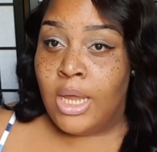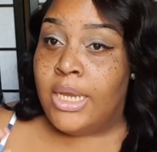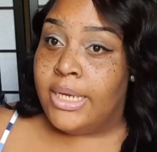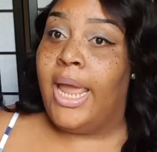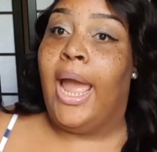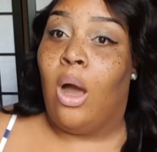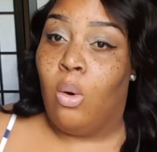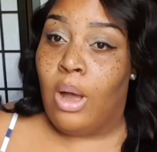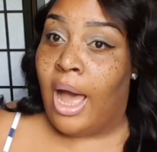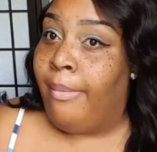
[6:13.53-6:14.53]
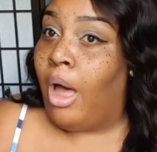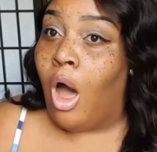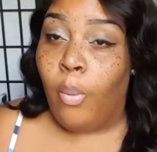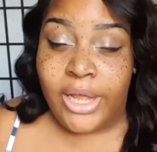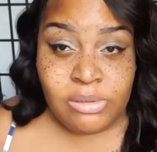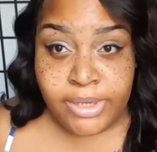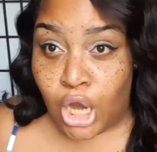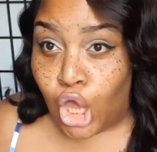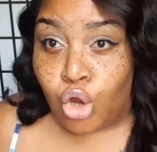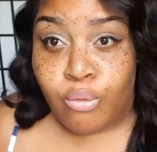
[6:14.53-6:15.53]
Now, I've always been
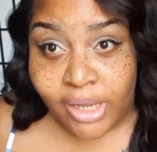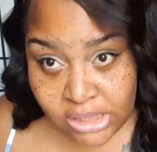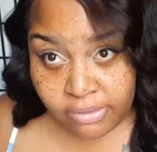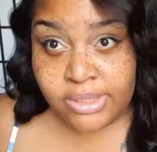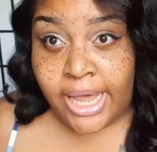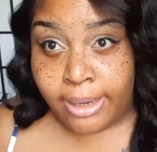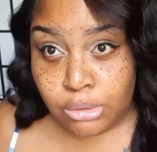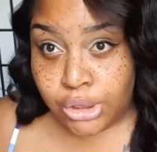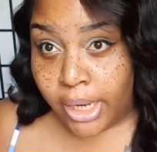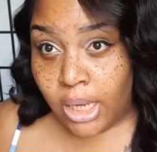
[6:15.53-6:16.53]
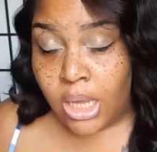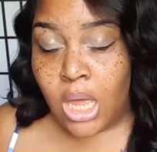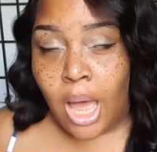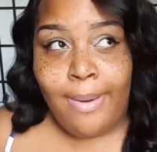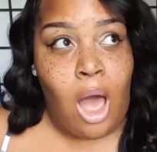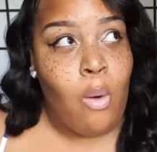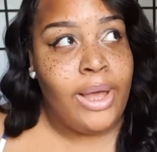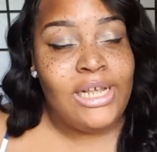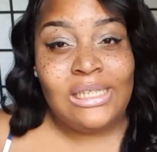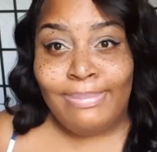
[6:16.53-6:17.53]
an aggressive type chick. I've
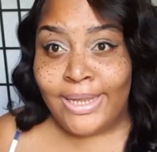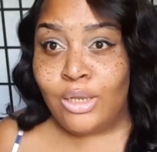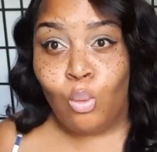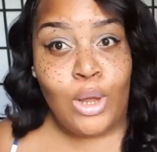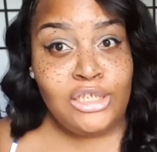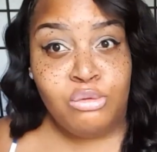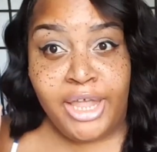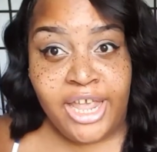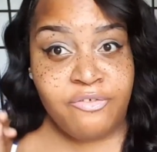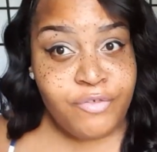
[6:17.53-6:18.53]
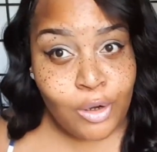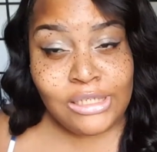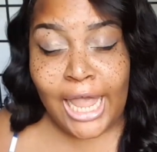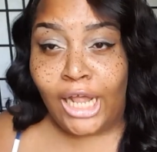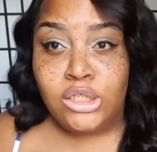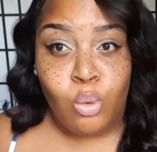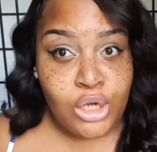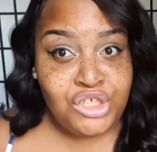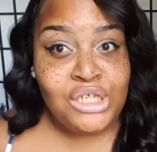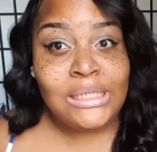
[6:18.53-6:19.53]
always been the one to hit first, ask
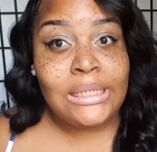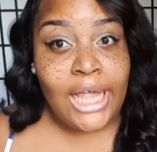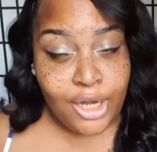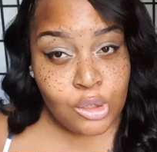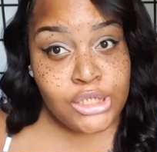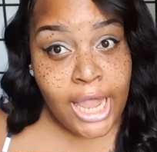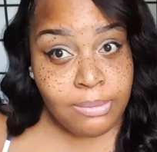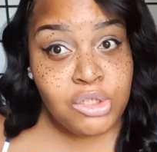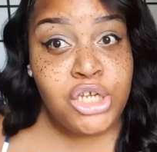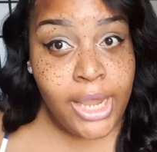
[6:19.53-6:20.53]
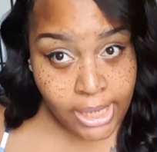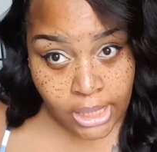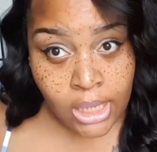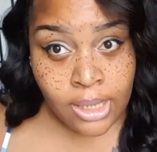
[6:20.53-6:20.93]
questions later type chick.